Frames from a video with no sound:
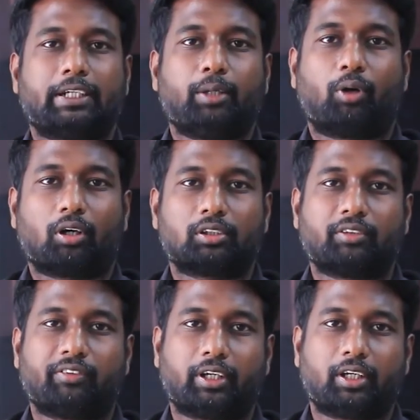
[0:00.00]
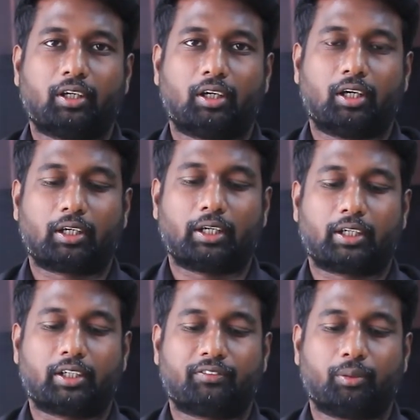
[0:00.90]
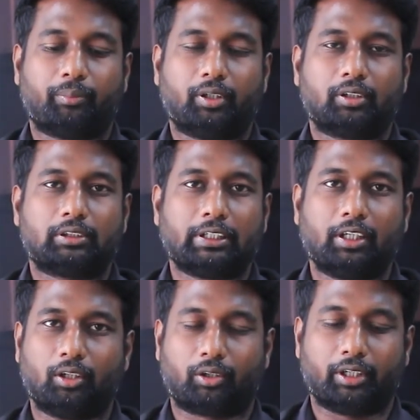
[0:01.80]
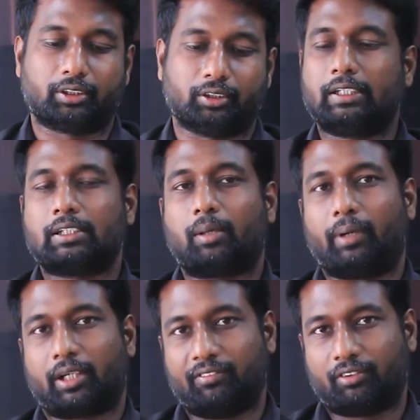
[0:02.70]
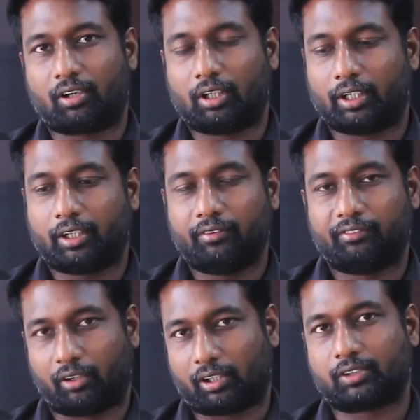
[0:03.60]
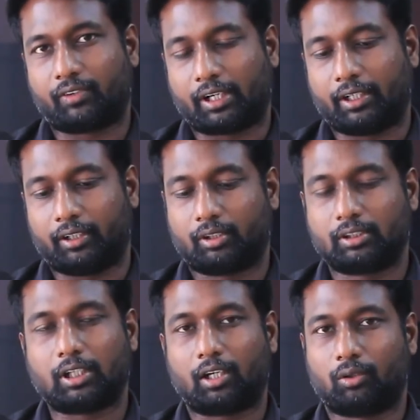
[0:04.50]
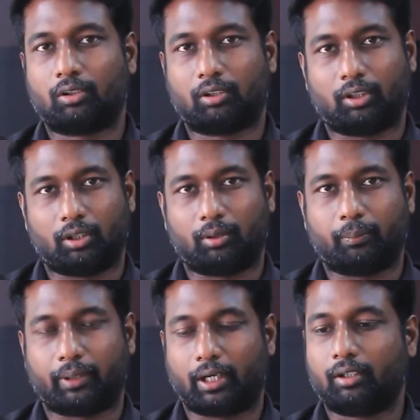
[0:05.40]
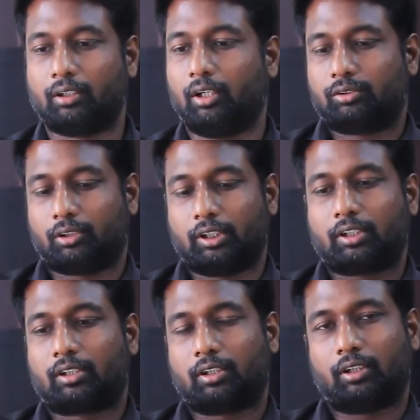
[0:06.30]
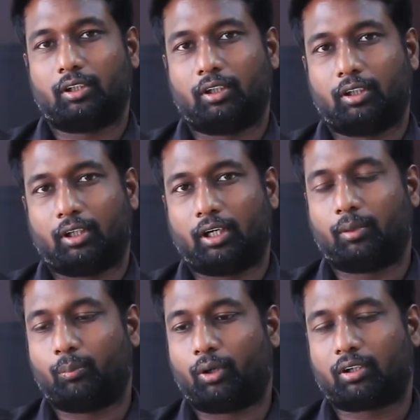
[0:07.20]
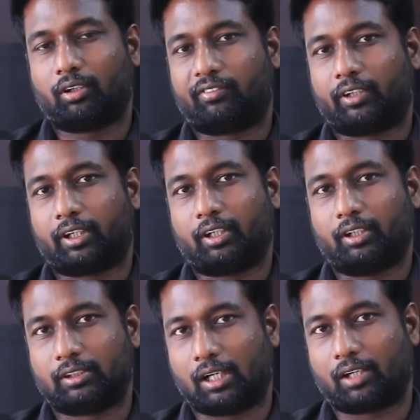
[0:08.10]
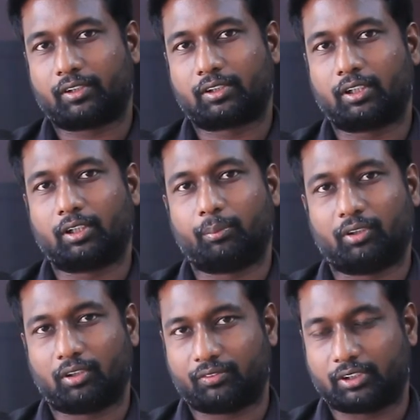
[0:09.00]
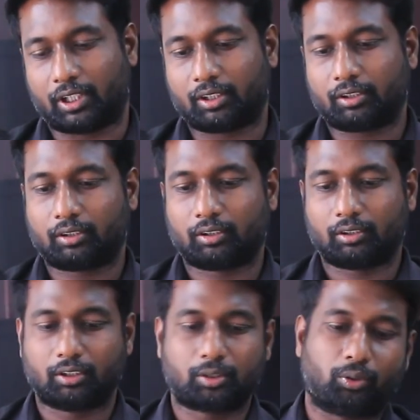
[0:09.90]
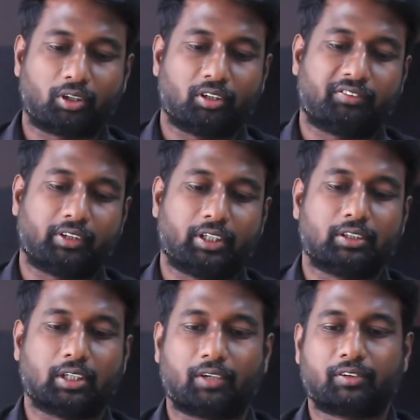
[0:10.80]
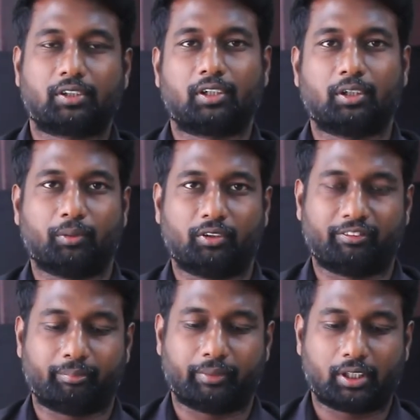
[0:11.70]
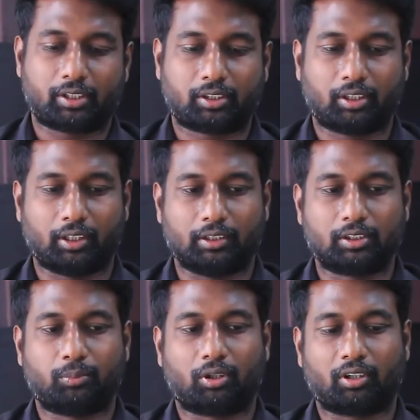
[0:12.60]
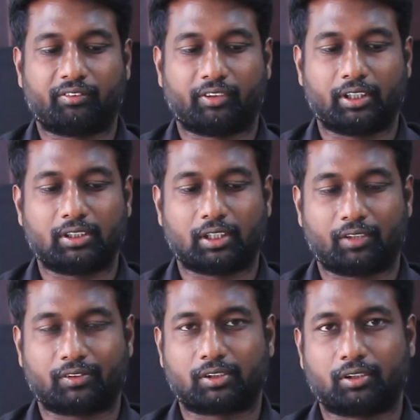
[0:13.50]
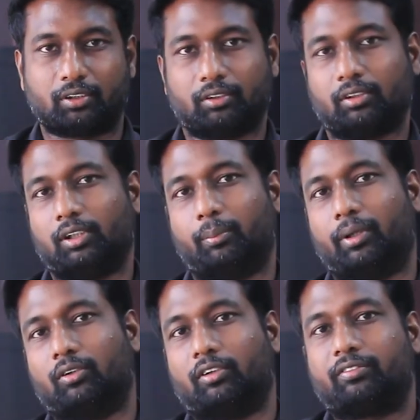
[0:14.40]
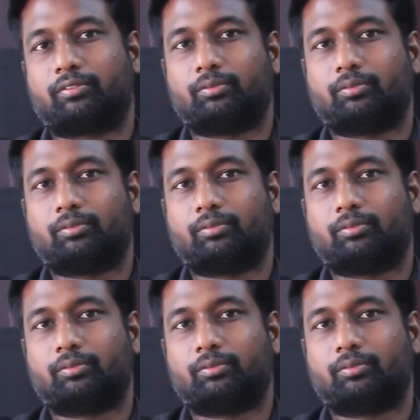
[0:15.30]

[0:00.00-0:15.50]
three bottles of honey are collected from a single location. These are multifloral honey, forest variety. This is our own uh, brand. So this uh, bottle of honey is harvested in the month of January. This bottle of honey is harvested in the month of March, and this bottle of honey is harvested in the month of